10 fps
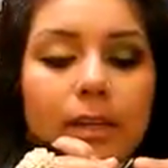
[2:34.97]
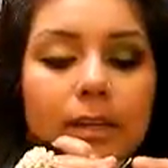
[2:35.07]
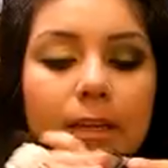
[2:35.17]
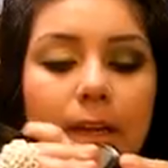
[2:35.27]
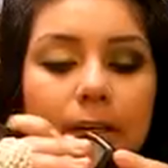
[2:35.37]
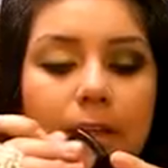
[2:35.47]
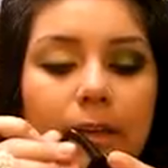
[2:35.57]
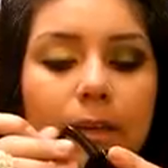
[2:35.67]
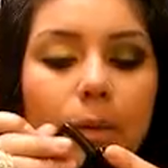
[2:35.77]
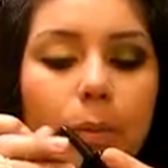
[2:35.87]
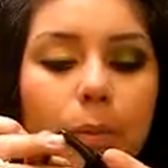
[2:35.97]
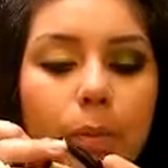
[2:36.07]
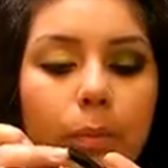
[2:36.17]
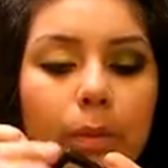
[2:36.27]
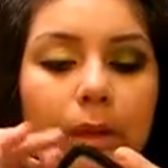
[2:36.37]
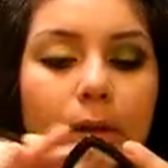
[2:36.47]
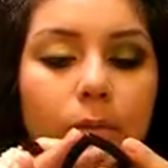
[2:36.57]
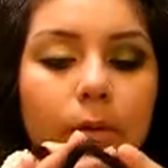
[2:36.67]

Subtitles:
any kind of like a